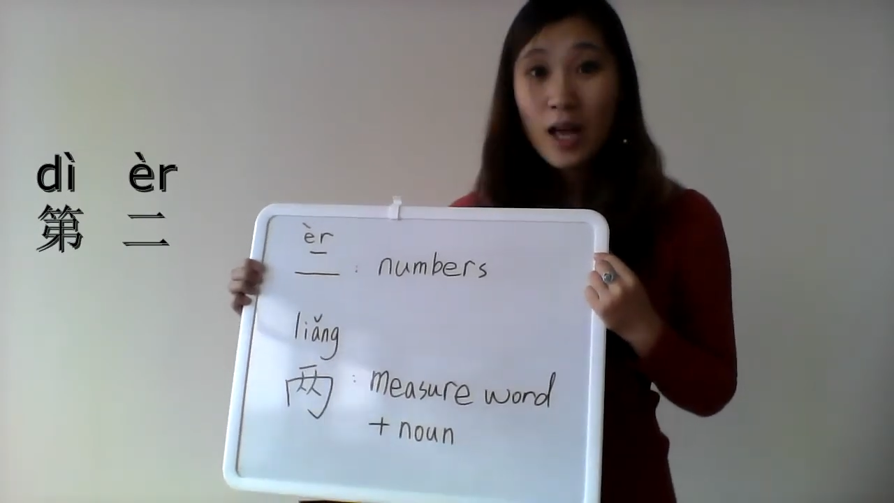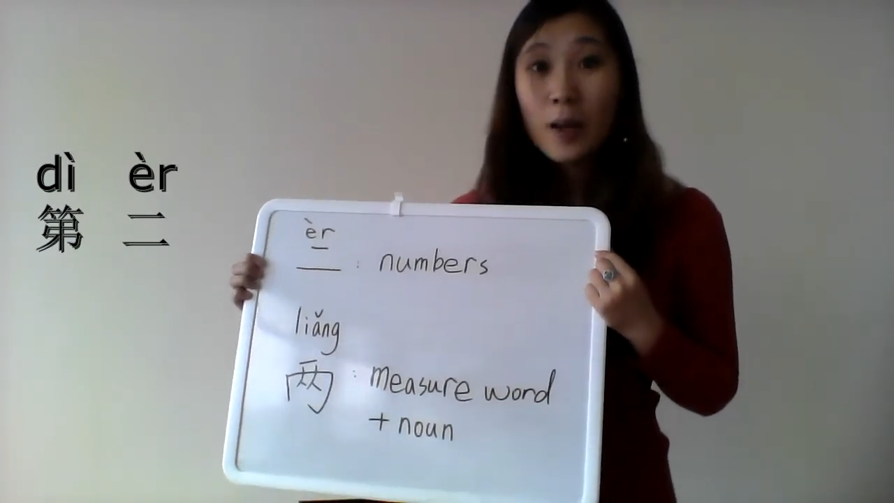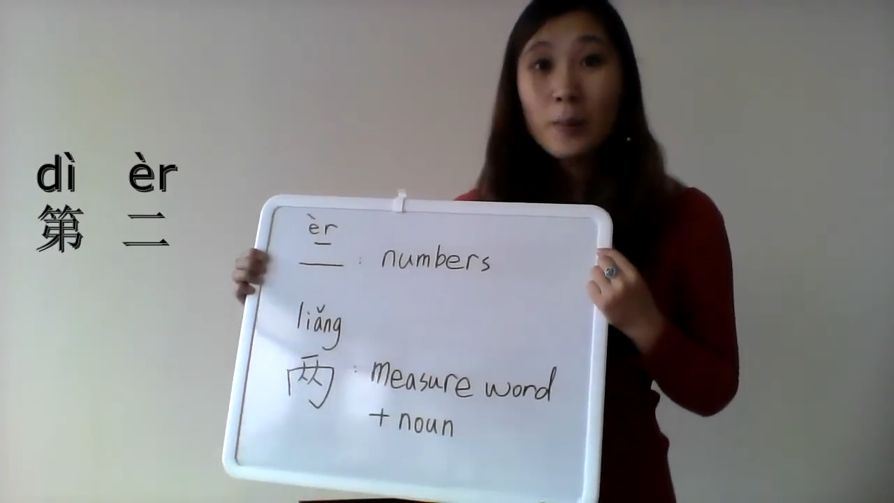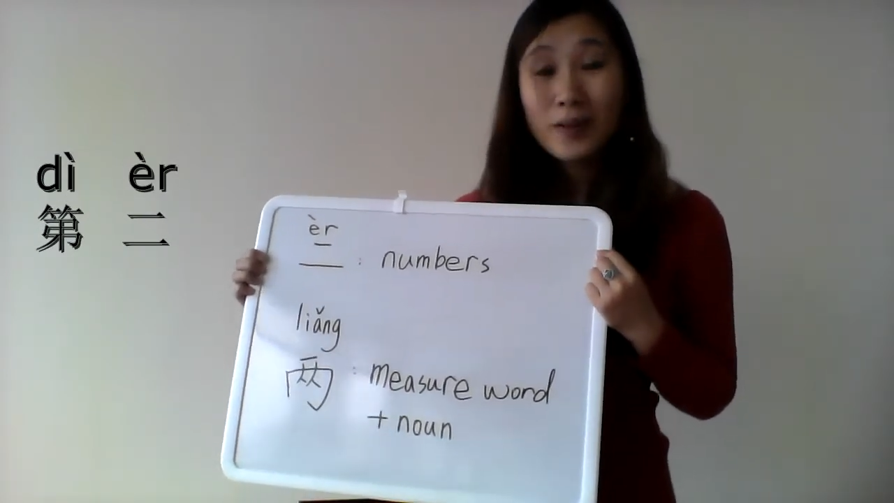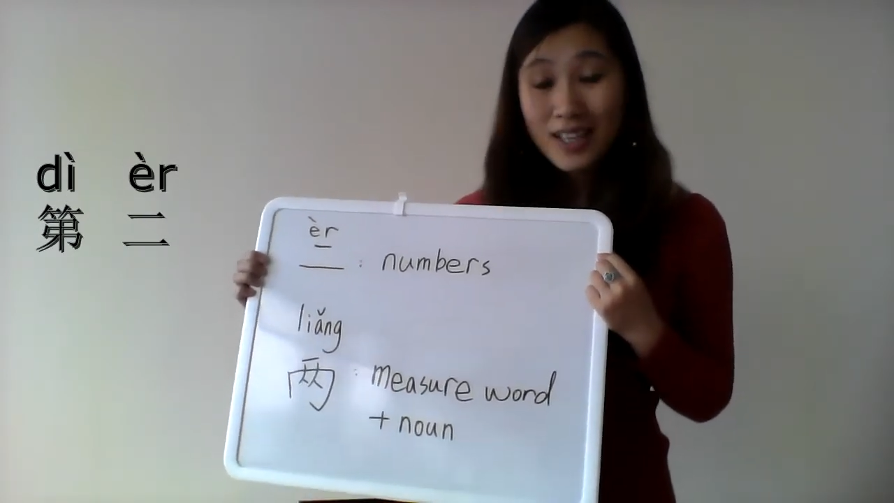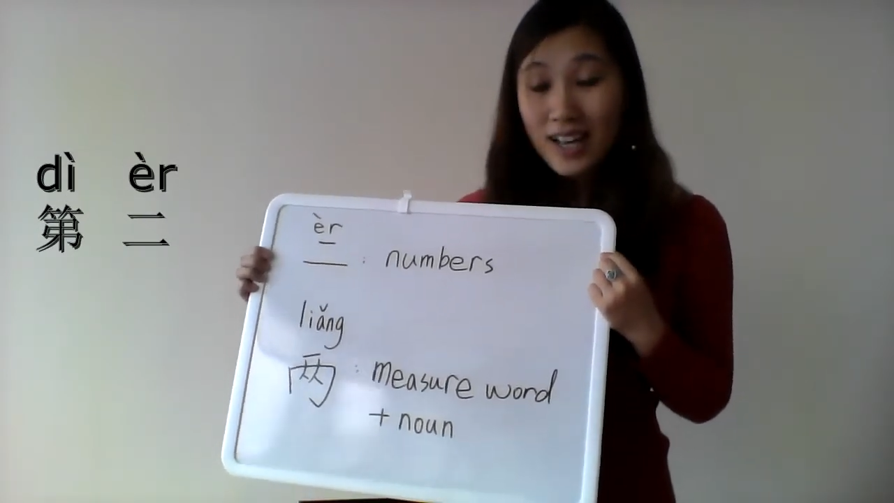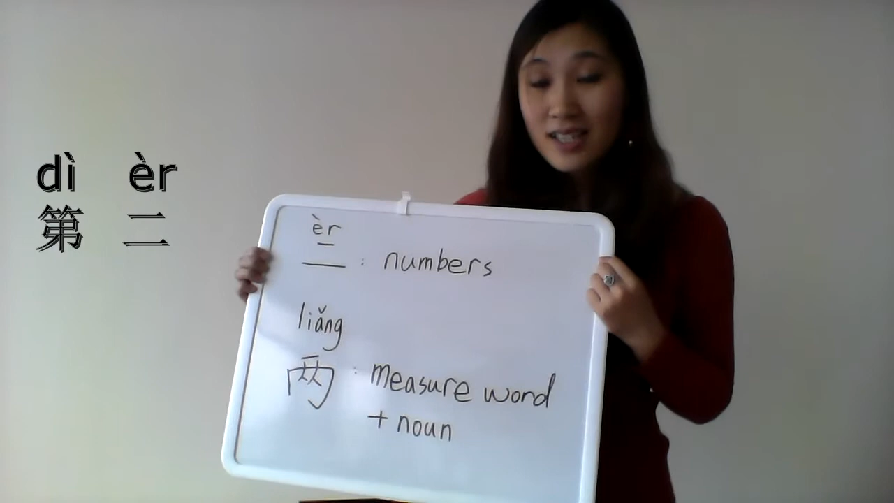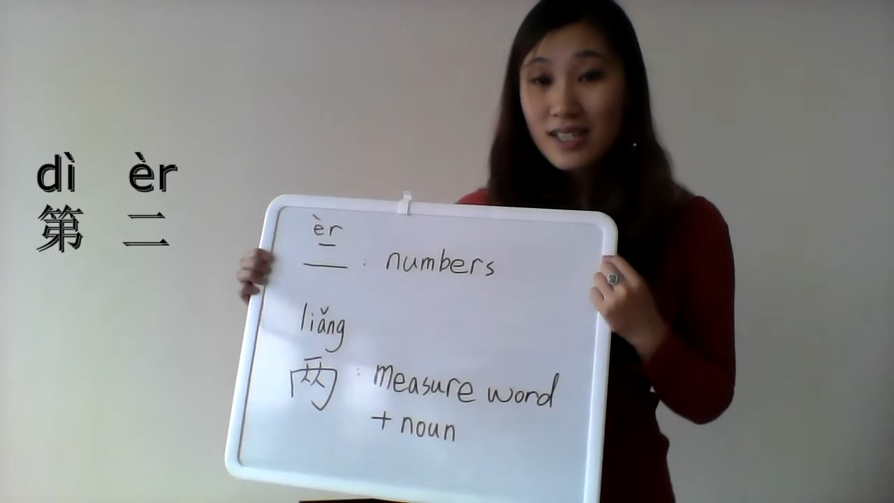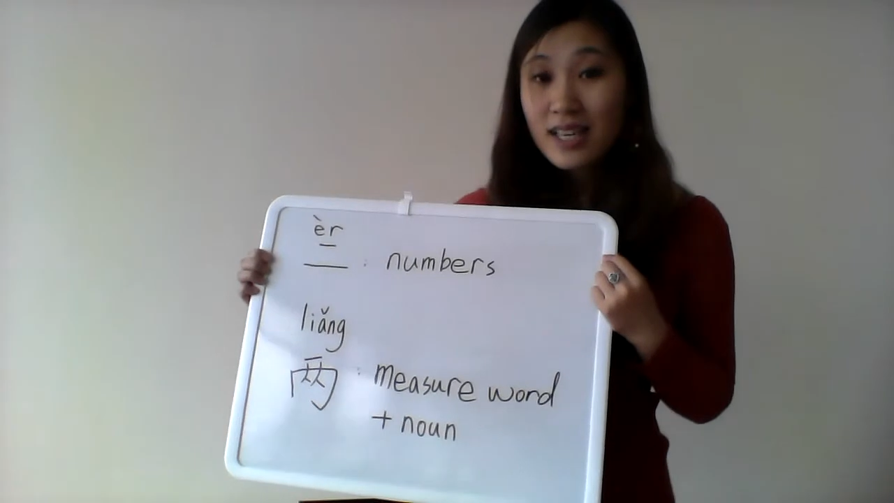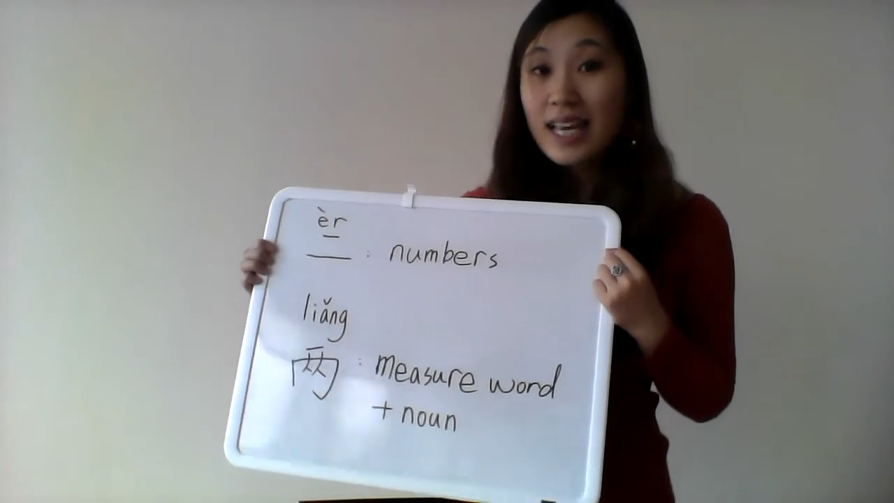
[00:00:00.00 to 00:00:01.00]
because
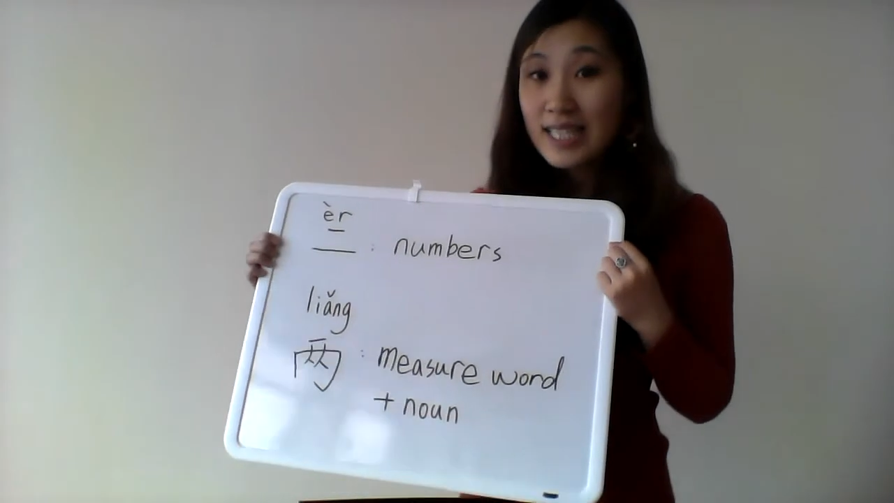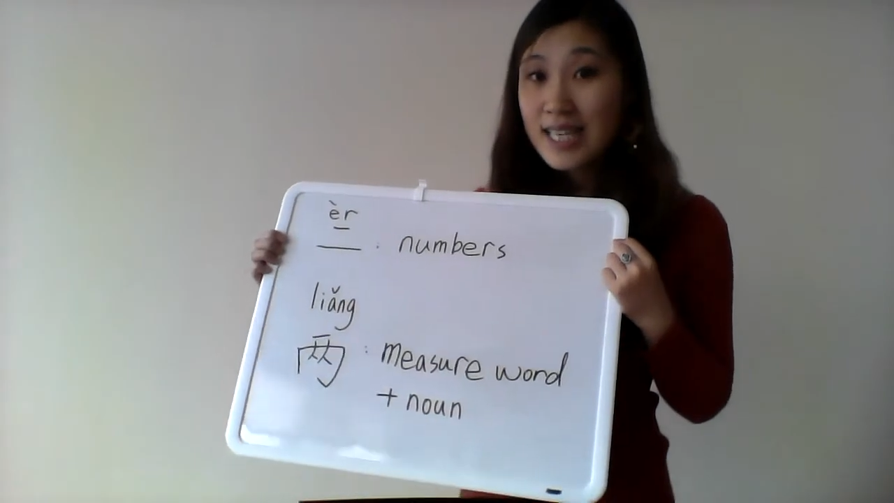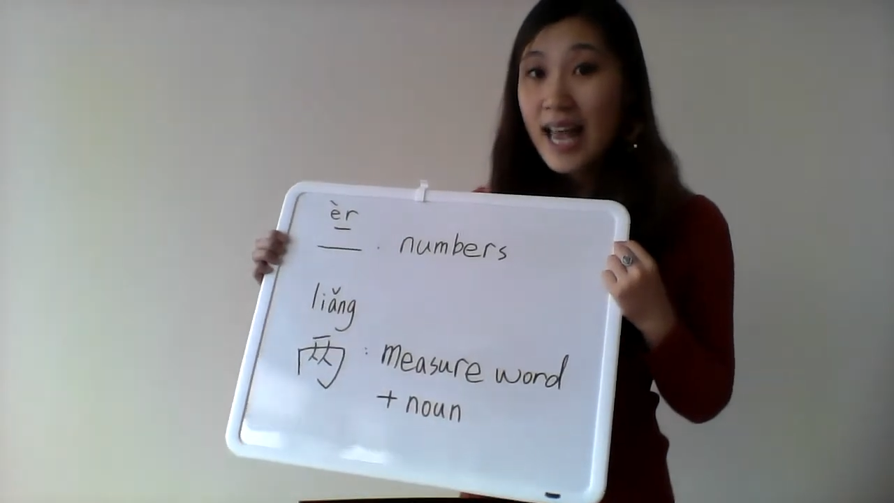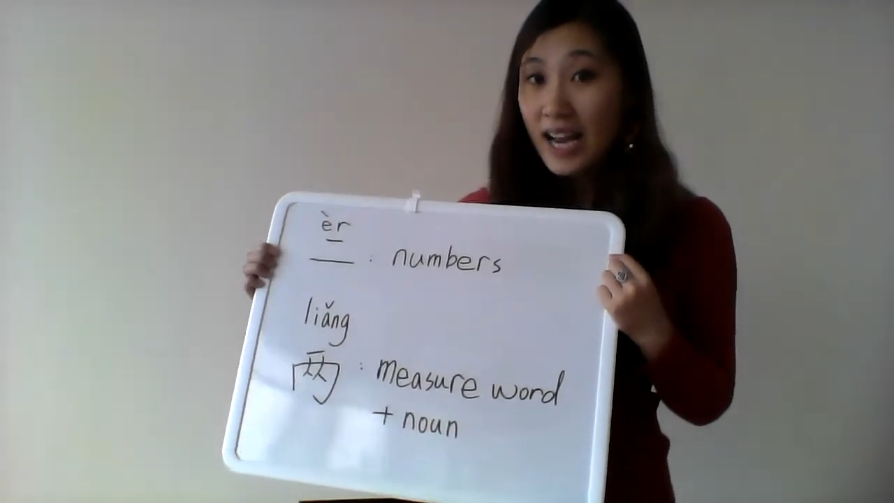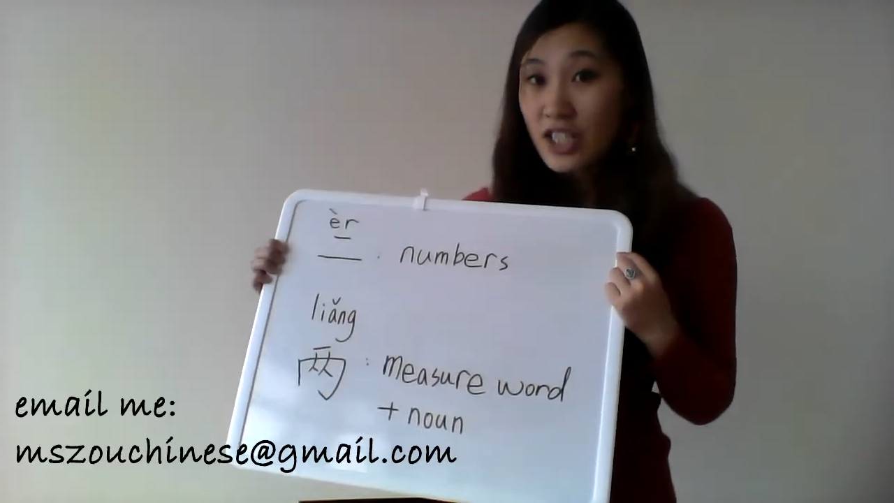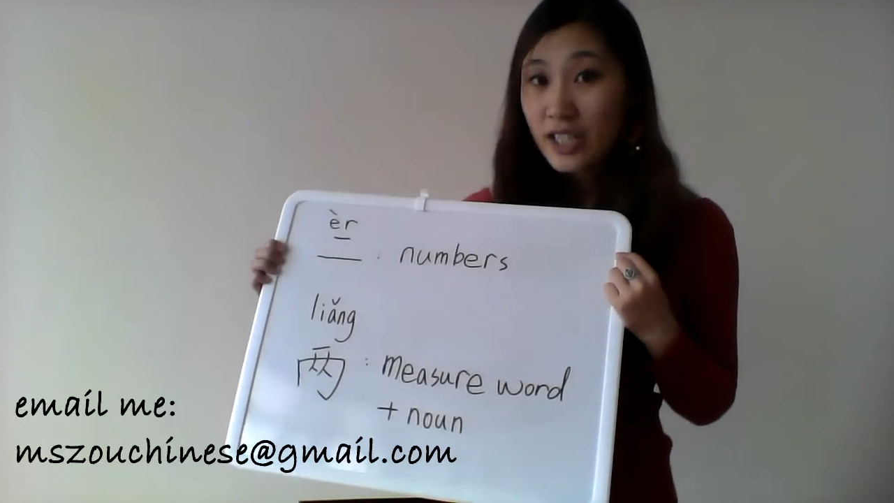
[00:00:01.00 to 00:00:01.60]
it's actually